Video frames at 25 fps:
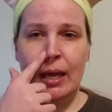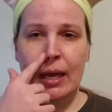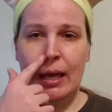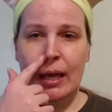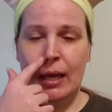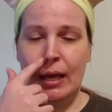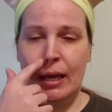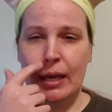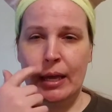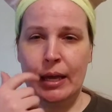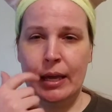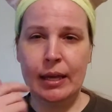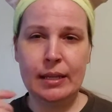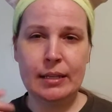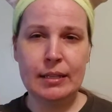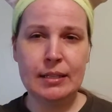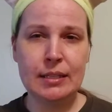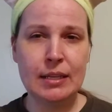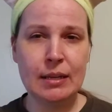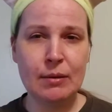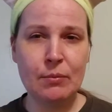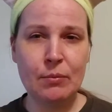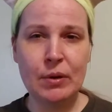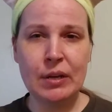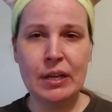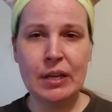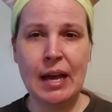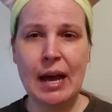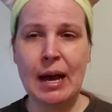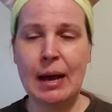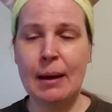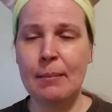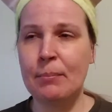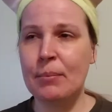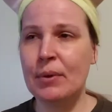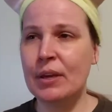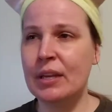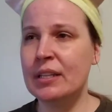and see what
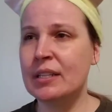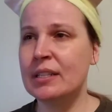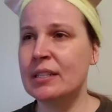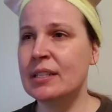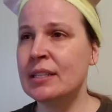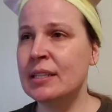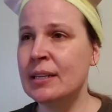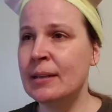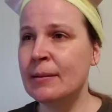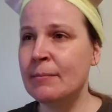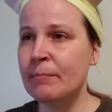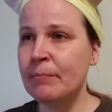happens.